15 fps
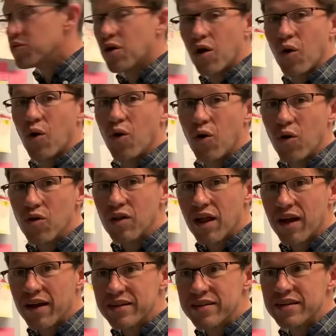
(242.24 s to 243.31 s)
a whole
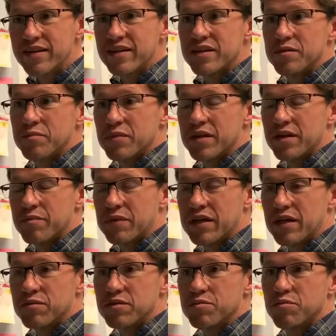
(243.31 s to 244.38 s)
lot, but it
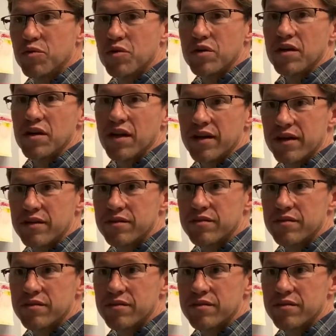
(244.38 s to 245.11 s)
becomes important, like